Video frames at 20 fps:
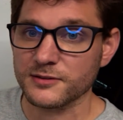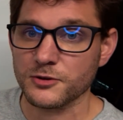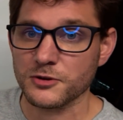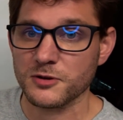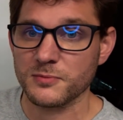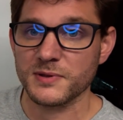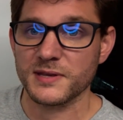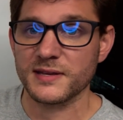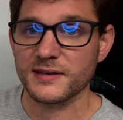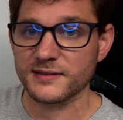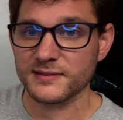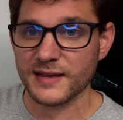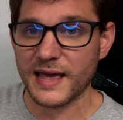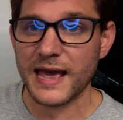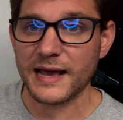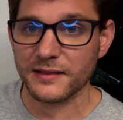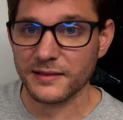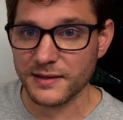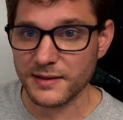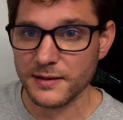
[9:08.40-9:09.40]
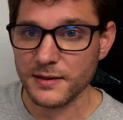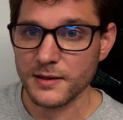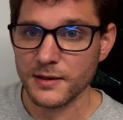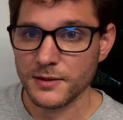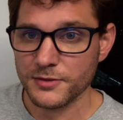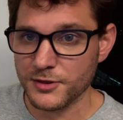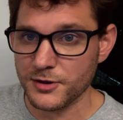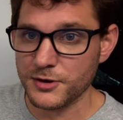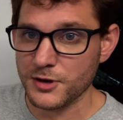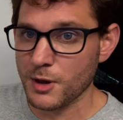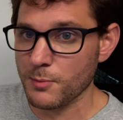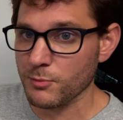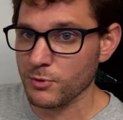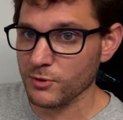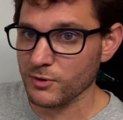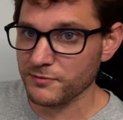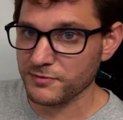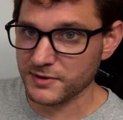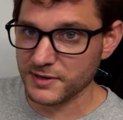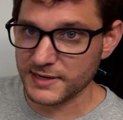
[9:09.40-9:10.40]
is going to be exactly the
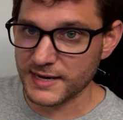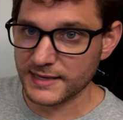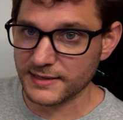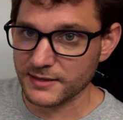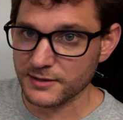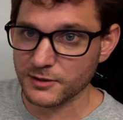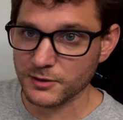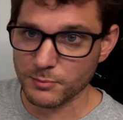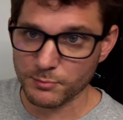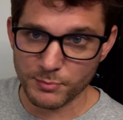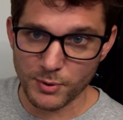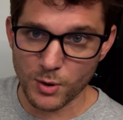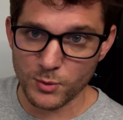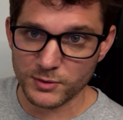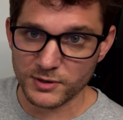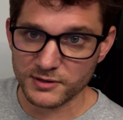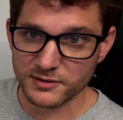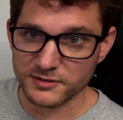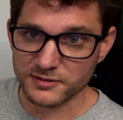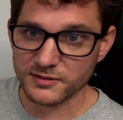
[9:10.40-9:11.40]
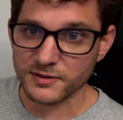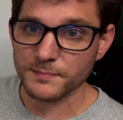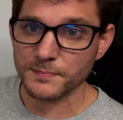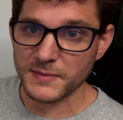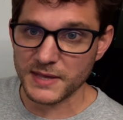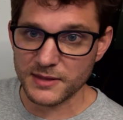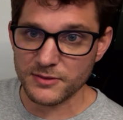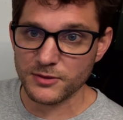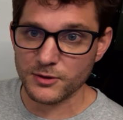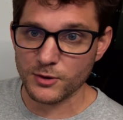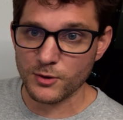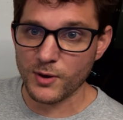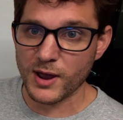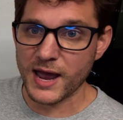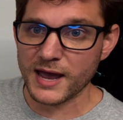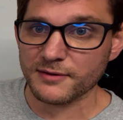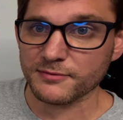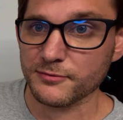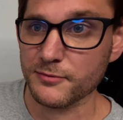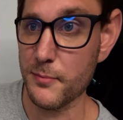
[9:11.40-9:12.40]
number of connected components in the
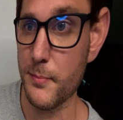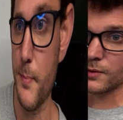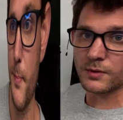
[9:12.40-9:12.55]
graph.